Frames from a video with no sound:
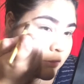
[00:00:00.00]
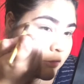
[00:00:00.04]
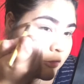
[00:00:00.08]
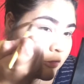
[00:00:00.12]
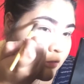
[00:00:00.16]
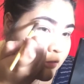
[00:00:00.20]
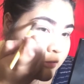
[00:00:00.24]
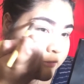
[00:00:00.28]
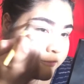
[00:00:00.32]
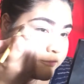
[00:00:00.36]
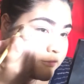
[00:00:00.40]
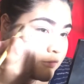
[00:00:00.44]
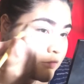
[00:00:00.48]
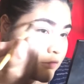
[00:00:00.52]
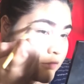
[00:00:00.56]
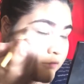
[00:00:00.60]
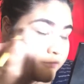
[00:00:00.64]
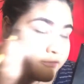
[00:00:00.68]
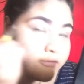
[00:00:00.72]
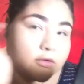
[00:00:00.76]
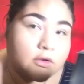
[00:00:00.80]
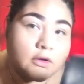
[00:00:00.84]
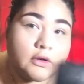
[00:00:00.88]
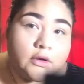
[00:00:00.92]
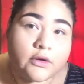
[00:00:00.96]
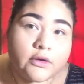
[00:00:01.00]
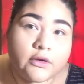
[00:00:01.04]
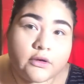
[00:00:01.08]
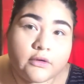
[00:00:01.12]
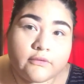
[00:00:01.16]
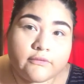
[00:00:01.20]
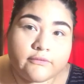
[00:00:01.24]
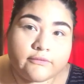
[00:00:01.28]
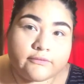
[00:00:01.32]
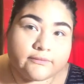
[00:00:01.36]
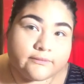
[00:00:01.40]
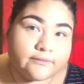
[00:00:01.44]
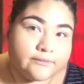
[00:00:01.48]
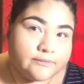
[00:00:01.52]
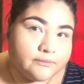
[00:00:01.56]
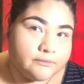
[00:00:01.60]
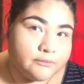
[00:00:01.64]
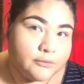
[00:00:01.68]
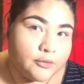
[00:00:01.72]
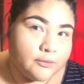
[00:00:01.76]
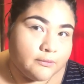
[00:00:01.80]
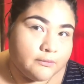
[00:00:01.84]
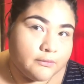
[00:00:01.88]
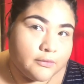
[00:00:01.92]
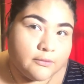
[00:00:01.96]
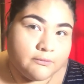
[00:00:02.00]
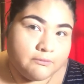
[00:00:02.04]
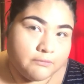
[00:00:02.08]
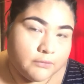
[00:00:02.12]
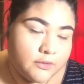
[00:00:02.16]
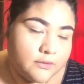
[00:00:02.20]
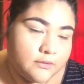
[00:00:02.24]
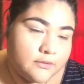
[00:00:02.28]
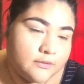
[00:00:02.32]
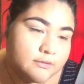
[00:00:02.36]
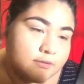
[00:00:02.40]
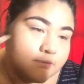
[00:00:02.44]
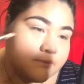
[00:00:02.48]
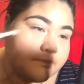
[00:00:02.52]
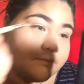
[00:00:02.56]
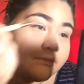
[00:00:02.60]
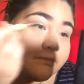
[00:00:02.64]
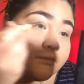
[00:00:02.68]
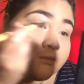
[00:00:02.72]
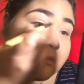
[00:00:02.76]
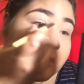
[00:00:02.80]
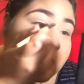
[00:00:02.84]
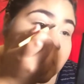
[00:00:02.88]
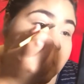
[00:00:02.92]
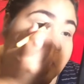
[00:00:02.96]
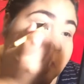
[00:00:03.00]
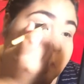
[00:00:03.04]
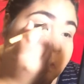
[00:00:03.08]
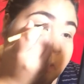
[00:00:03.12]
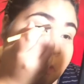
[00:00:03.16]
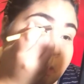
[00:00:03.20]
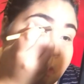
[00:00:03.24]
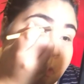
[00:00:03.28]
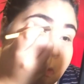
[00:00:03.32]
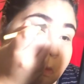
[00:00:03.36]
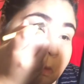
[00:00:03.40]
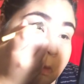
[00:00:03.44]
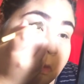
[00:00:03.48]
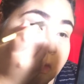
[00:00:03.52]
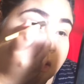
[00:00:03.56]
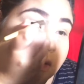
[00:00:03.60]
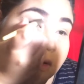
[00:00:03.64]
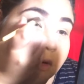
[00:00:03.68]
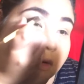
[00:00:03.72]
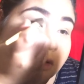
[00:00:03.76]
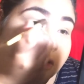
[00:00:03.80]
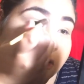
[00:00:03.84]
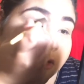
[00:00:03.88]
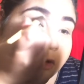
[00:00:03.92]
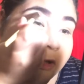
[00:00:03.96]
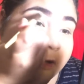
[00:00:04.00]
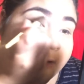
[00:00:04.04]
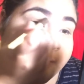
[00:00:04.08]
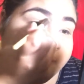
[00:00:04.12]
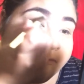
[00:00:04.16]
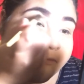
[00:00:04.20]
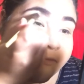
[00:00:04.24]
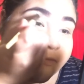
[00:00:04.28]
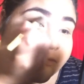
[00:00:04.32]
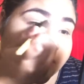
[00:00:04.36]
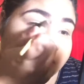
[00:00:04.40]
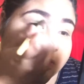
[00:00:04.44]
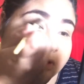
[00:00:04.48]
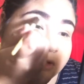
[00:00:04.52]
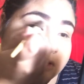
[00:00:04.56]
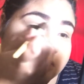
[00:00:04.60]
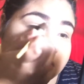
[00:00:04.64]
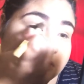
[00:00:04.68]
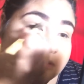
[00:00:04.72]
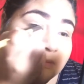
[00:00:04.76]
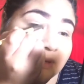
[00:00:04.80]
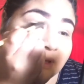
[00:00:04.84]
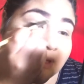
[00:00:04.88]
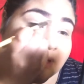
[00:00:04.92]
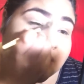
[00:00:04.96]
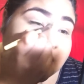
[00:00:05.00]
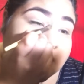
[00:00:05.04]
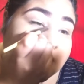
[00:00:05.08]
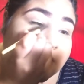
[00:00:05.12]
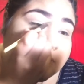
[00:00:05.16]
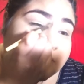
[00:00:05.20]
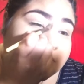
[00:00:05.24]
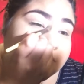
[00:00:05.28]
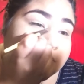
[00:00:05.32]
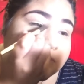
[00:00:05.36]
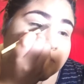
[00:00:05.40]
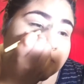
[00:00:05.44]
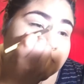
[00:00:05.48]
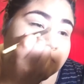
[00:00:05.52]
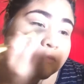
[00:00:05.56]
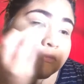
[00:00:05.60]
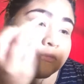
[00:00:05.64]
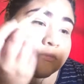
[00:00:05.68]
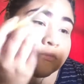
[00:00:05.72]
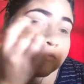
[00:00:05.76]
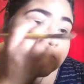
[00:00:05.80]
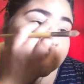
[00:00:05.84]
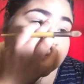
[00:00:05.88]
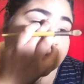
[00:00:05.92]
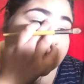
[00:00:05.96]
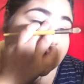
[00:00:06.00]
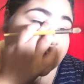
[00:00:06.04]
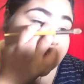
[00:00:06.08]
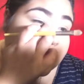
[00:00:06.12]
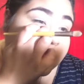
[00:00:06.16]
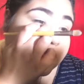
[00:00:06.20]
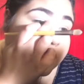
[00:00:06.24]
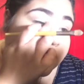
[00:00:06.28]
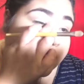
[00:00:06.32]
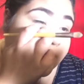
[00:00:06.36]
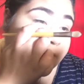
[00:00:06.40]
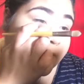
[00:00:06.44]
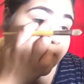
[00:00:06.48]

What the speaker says: Carve, carve, carve. Boom, boom, boom. You know what? When you do makeup, you're